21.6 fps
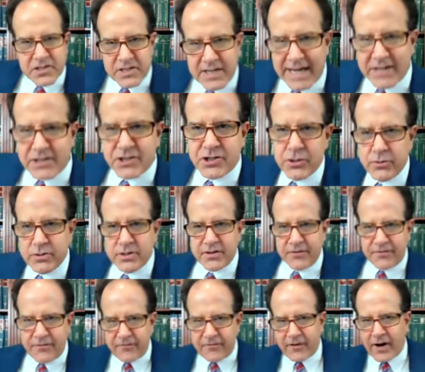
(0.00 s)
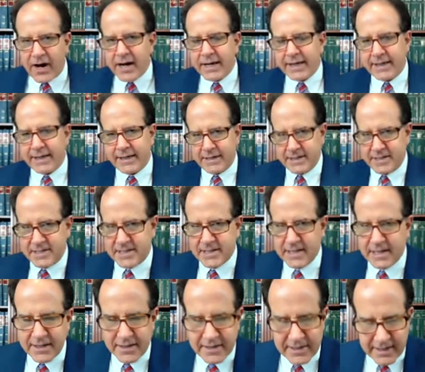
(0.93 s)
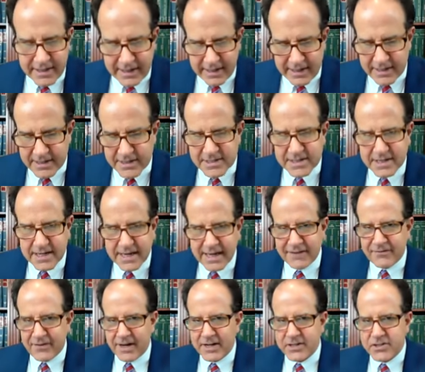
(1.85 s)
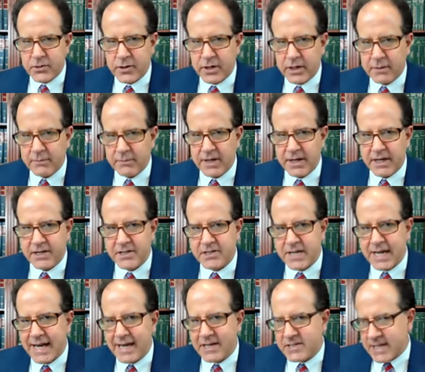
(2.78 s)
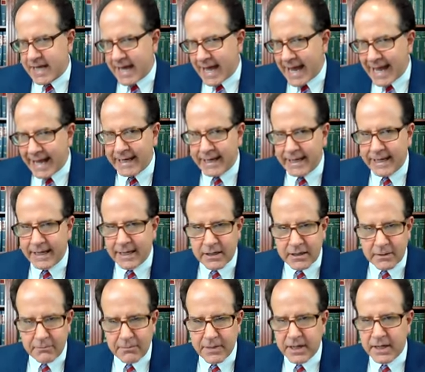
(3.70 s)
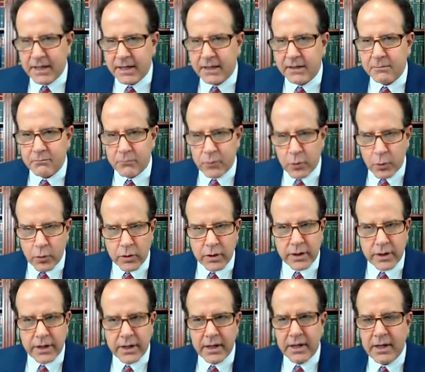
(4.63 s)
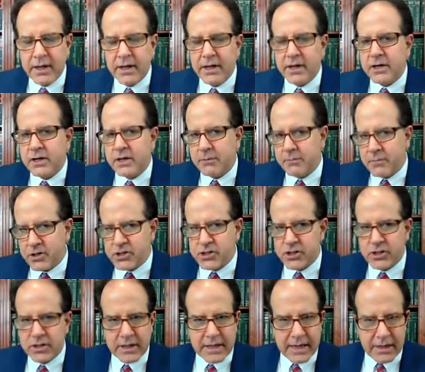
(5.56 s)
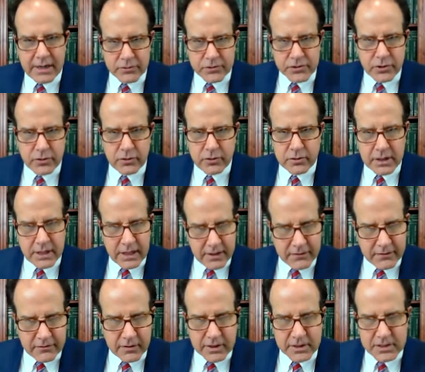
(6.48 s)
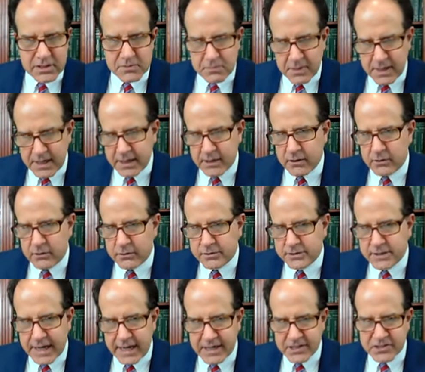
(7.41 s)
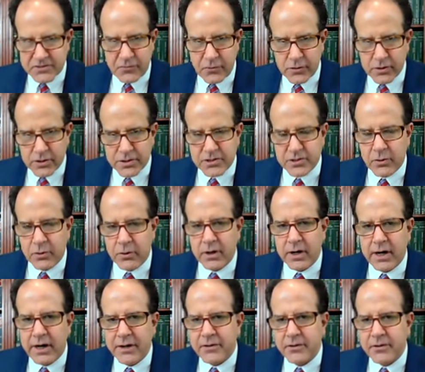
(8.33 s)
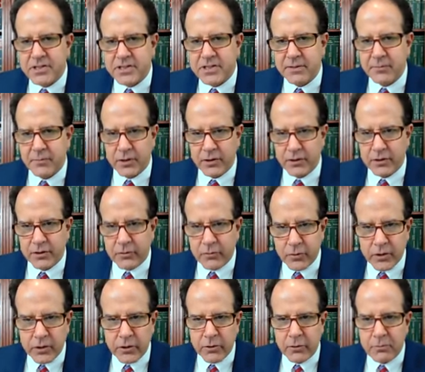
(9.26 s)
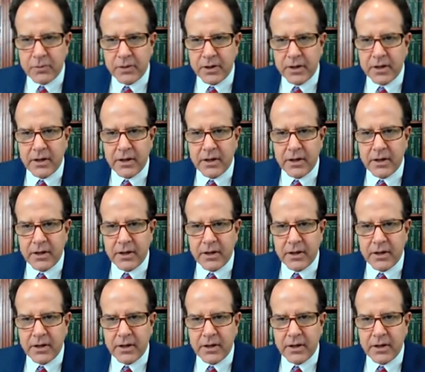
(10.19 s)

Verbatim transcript: statute defines these advisory committees as any committee, board, commission, council, conference, panel, task force, or other similar group